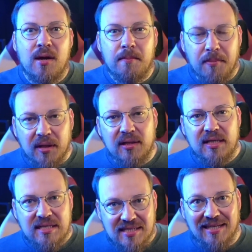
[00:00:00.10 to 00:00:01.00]
Building
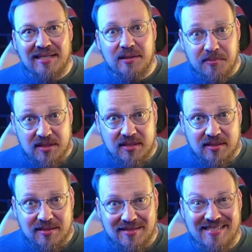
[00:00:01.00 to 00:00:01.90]
and selling a
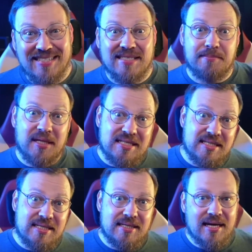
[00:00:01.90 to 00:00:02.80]
business is a
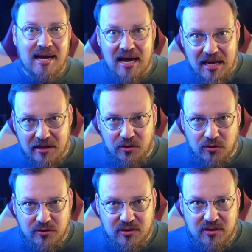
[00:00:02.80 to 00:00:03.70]
blessing and a
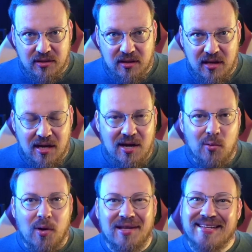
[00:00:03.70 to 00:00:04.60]
curse.
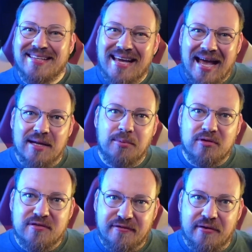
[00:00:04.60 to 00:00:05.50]
While it
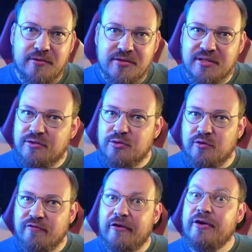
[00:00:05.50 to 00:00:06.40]
catapults founders into a
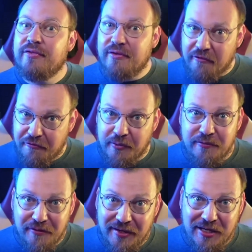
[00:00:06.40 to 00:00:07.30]
very different
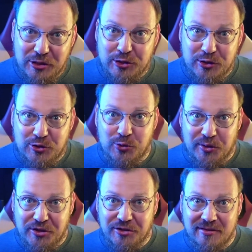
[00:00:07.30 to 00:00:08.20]
financial
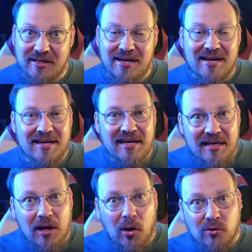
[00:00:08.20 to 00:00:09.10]
situation,
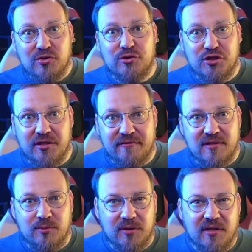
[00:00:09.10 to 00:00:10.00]
it also
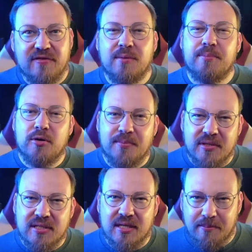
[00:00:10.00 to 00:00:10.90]
shifts what gives them
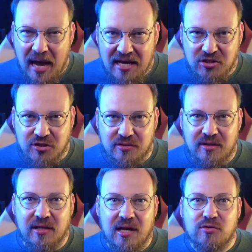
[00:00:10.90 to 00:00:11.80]
purpose and passion and
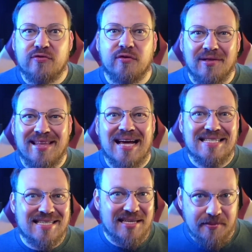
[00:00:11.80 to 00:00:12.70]
allows for
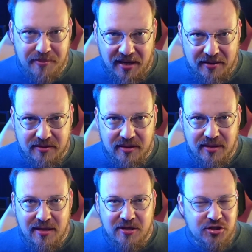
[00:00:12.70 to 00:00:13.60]
lasting impact.
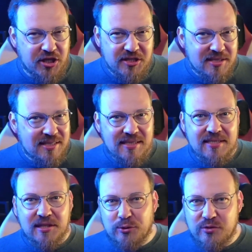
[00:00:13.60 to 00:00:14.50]
Chasing these
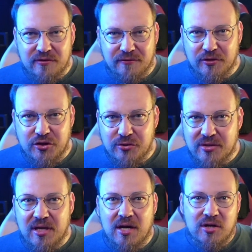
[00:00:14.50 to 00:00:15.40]
elusive virtues
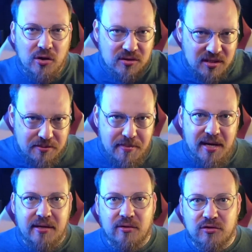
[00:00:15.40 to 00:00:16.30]
causes
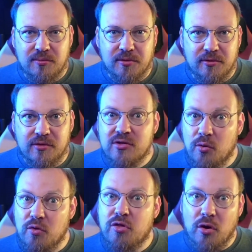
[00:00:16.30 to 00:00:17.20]
many entrepreneurs
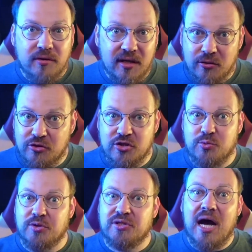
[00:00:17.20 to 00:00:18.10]
who thought they could just
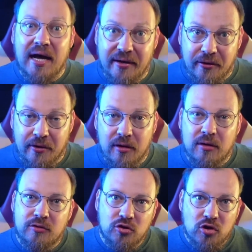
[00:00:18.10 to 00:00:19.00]
retire
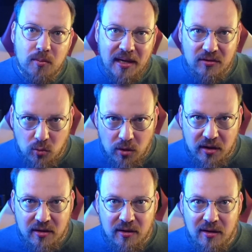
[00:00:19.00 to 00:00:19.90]
to go back to
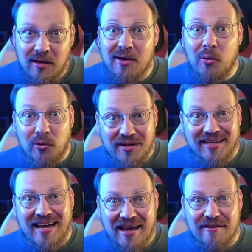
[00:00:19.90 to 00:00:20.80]
work, or it
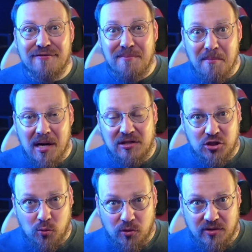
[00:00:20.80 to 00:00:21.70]
can have much
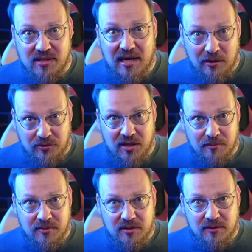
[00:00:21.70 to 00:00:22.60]
worse
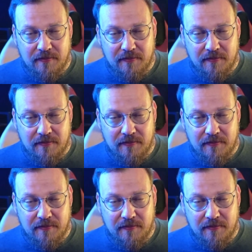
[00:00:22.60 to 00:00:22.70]
outcomes.